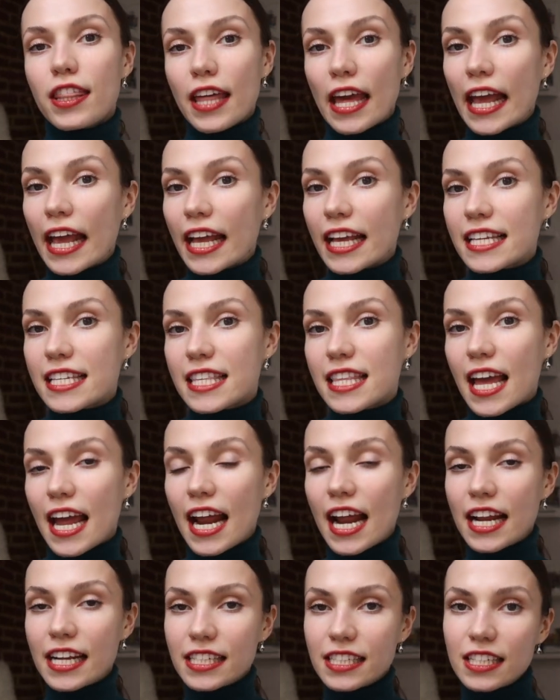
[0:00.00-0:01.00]
things
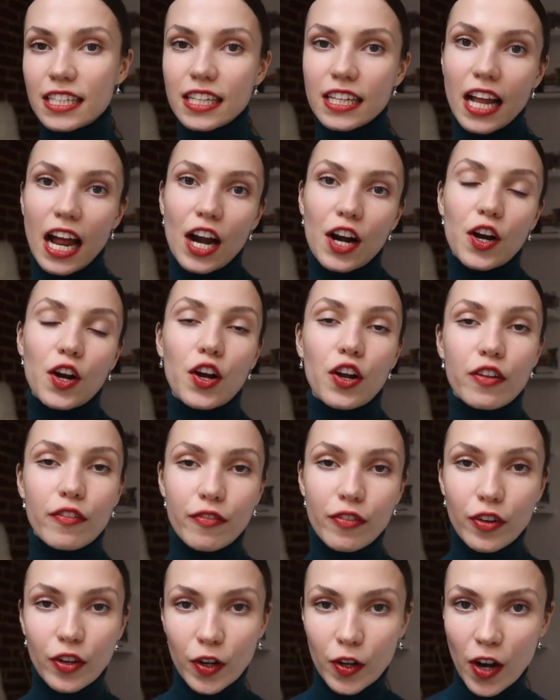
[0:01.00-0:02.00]
that are good
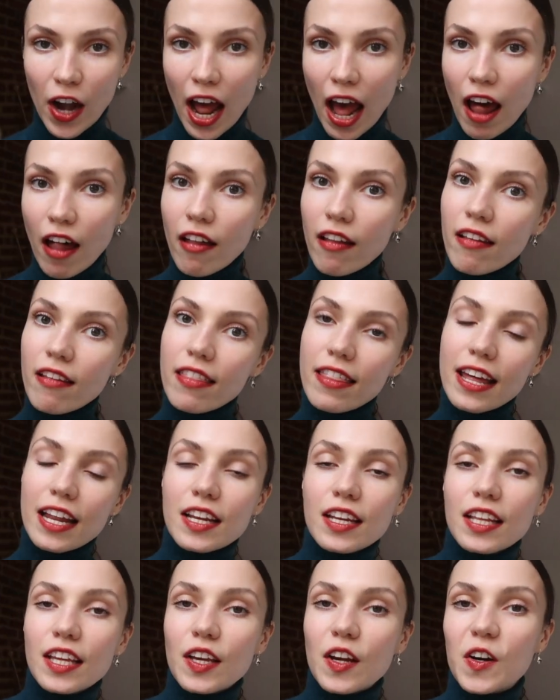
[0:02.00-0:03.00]
for your health
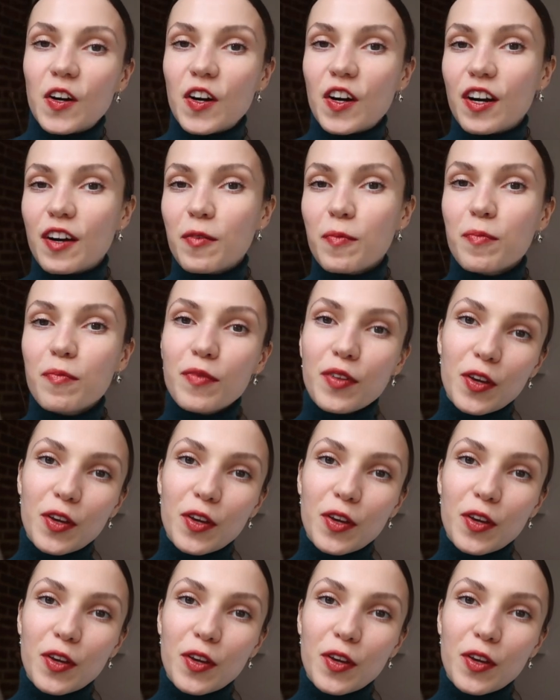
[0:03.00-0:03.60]
and your